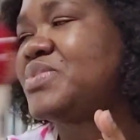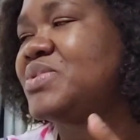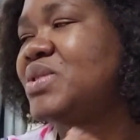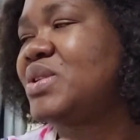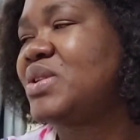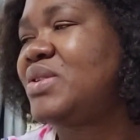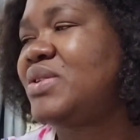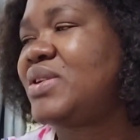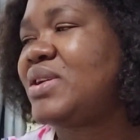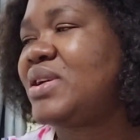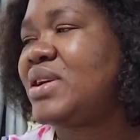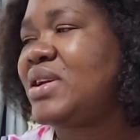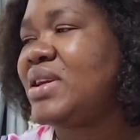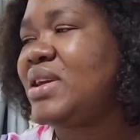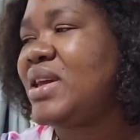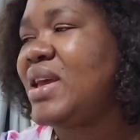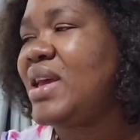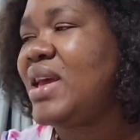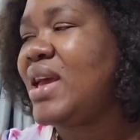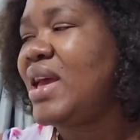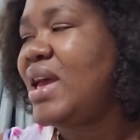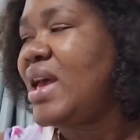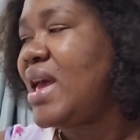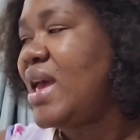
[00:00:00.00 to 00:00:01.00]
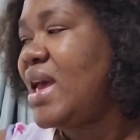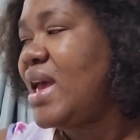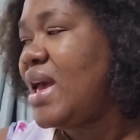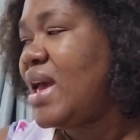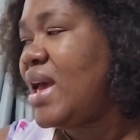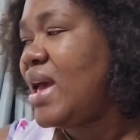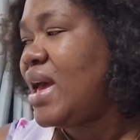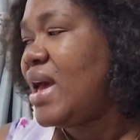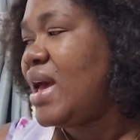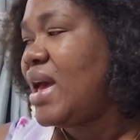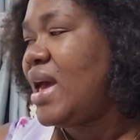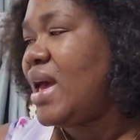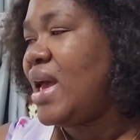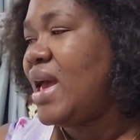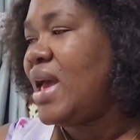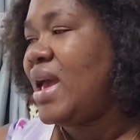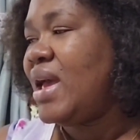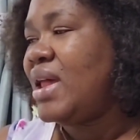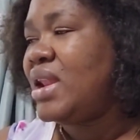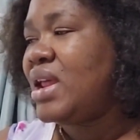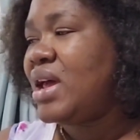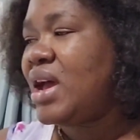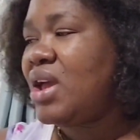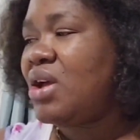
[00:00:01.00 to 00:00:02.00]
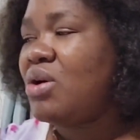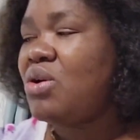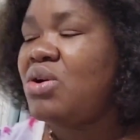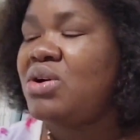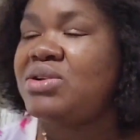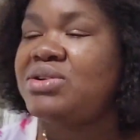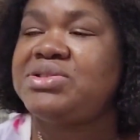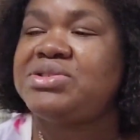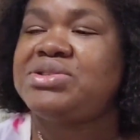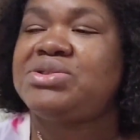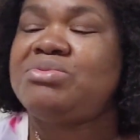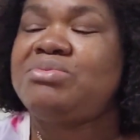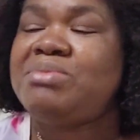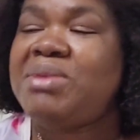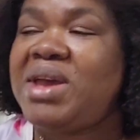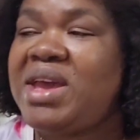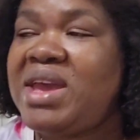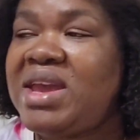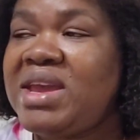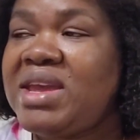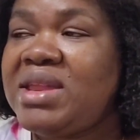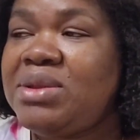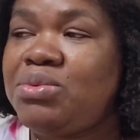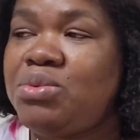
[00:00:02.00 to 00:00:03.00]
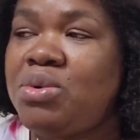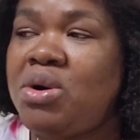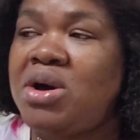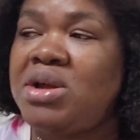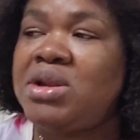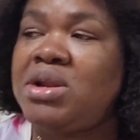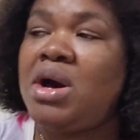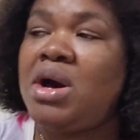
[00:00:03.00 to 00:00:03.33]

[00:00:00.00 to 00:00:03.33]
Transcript: All right. And I also made one